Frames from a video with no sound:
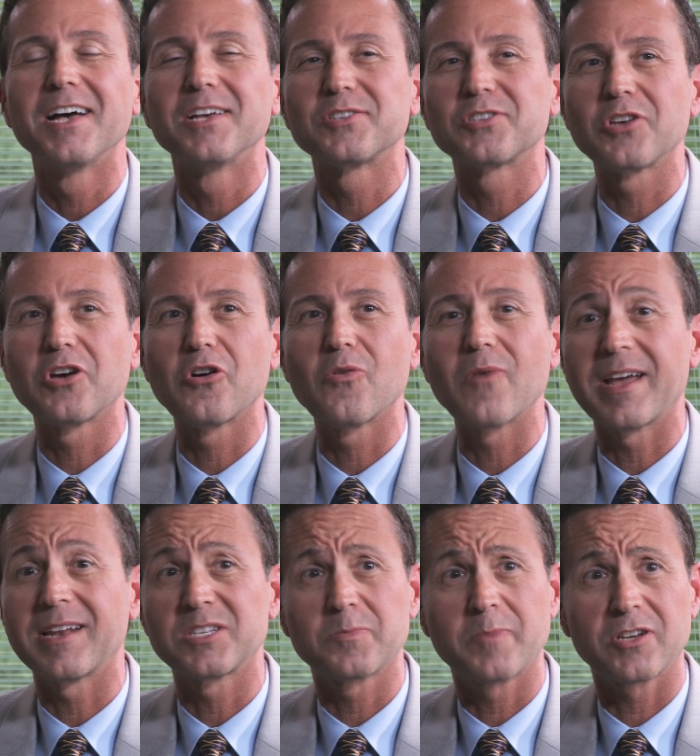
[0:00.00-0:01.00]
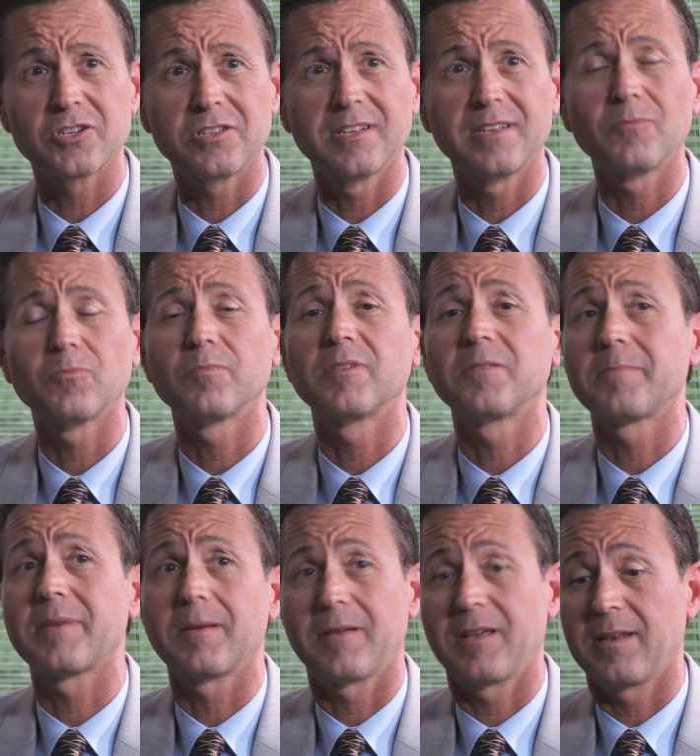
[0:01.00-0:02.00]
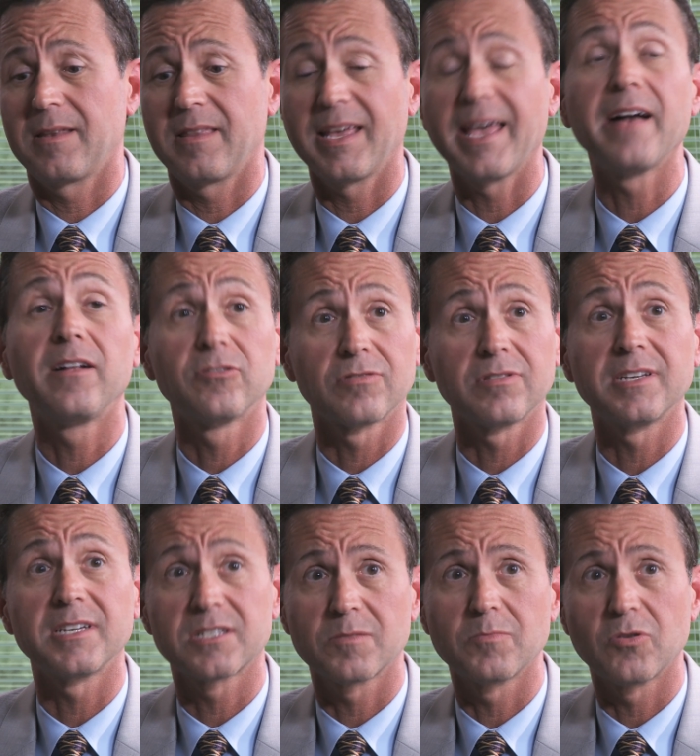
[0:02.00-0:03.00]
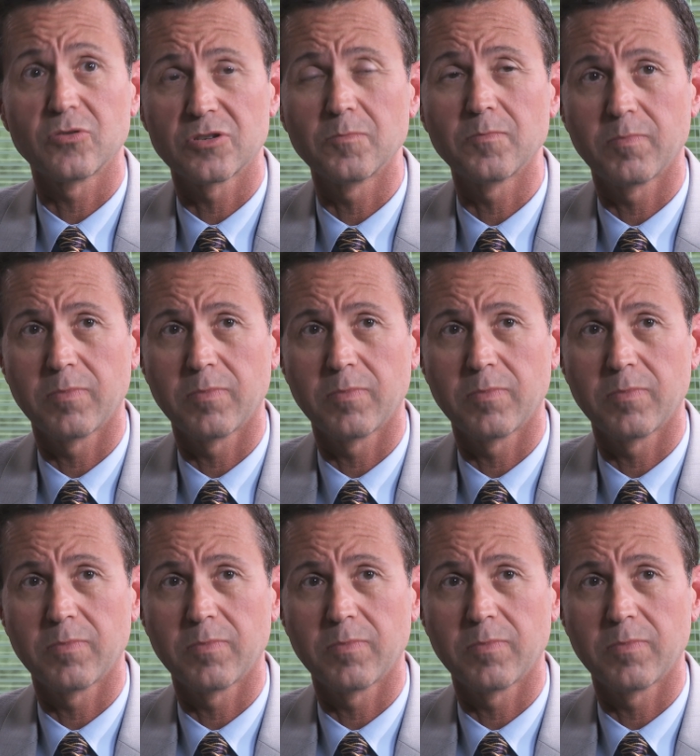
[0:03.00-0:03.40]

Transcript: So, and especially in, in the elderly, it's the most,